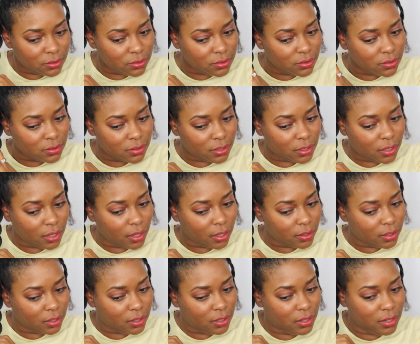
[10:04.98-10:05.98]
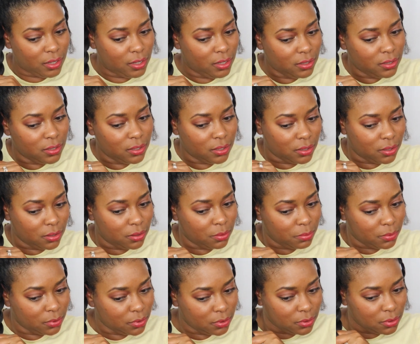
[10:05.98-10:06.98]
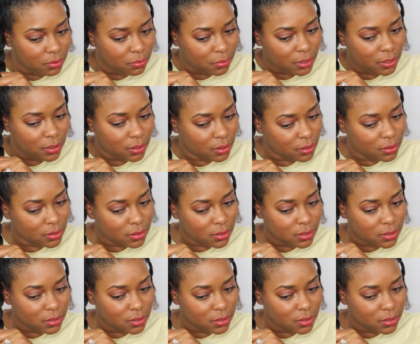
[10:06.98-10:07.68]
just to kind of neaten it up a little bit,